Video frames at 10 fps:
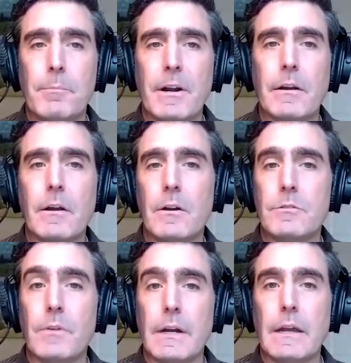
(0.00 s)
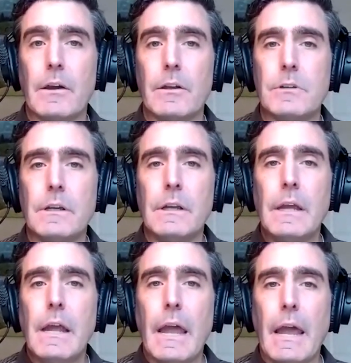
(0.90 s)
American College of Radiology,
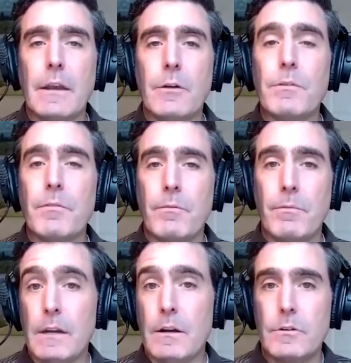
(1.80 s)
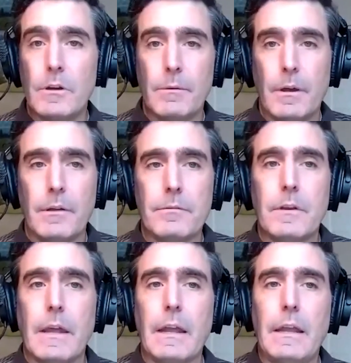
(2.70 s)
and we've invited you all
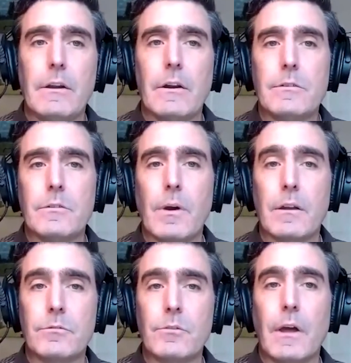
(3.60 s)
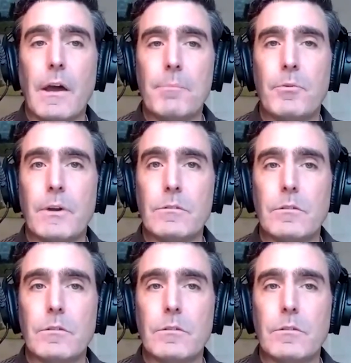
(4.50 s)
today here to walk us through the high points.